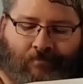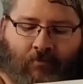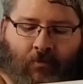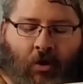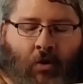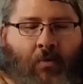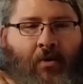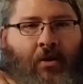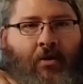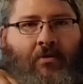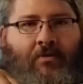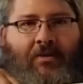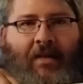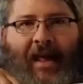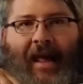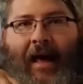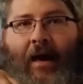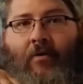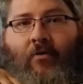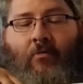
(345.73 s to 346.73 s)
you want to use
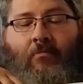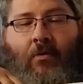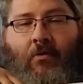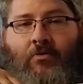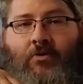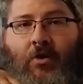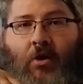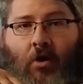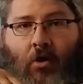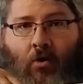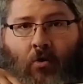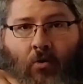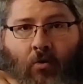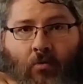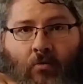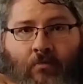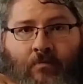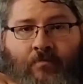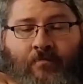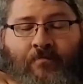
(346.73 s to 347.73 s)
the outermost
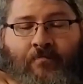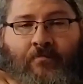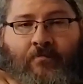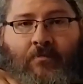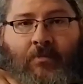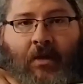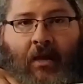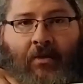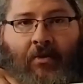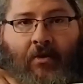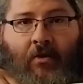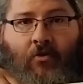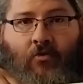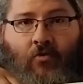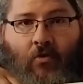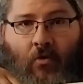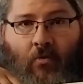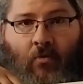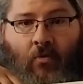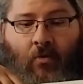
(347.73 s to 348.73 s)
hole in the
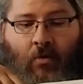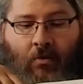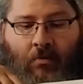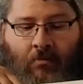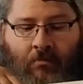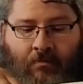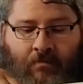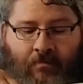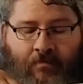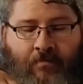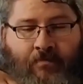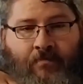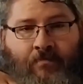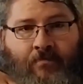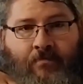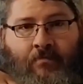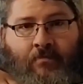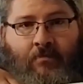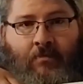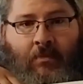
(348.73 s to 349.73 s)
control horn
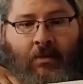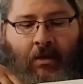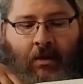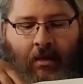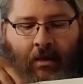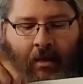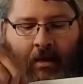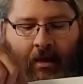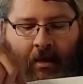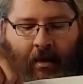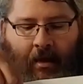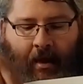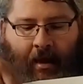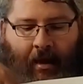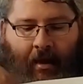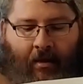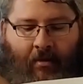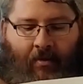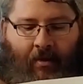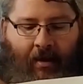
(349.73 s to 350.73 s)

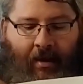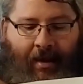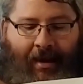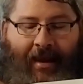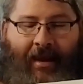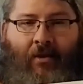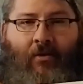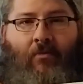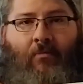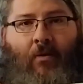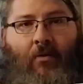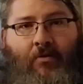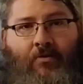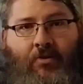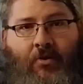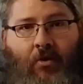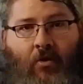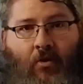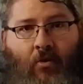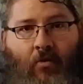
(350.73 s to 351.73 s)
and the innermost
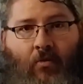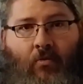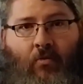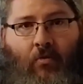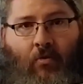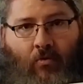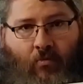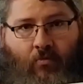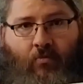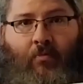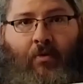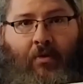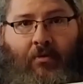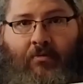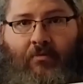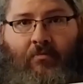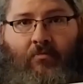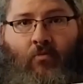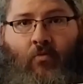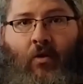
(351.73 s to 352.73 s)
hole, or
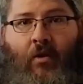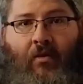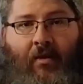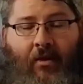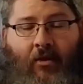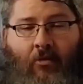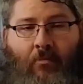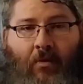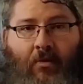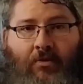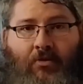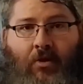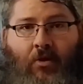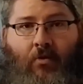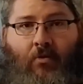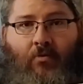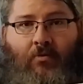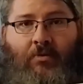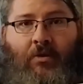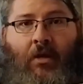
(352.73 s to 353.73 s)
one of the innermost
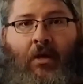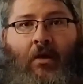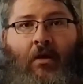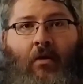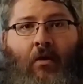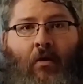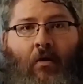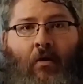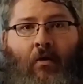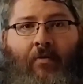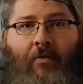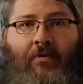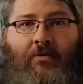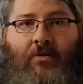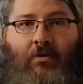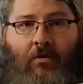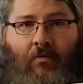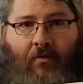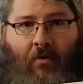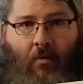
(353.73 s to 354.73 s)
holes on the
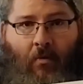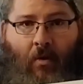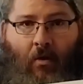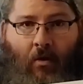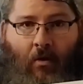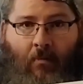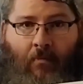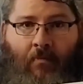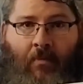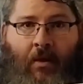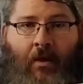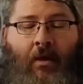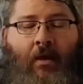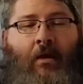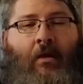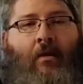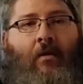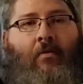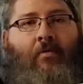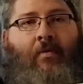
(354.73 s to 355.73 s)
servo arm.
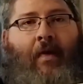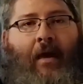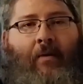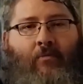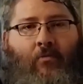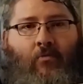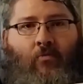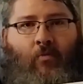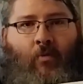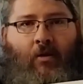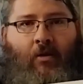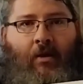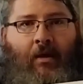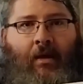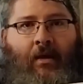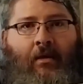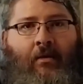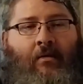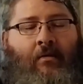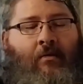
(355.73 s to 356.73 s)
That will
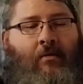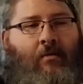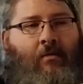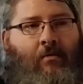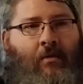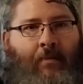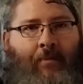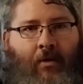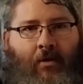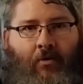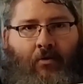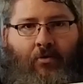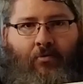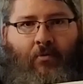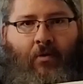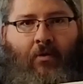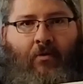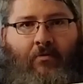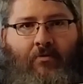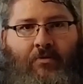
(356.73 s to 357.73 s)
really limit your
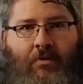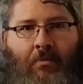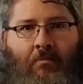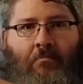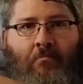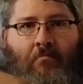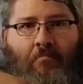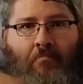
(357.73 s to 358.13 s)
throws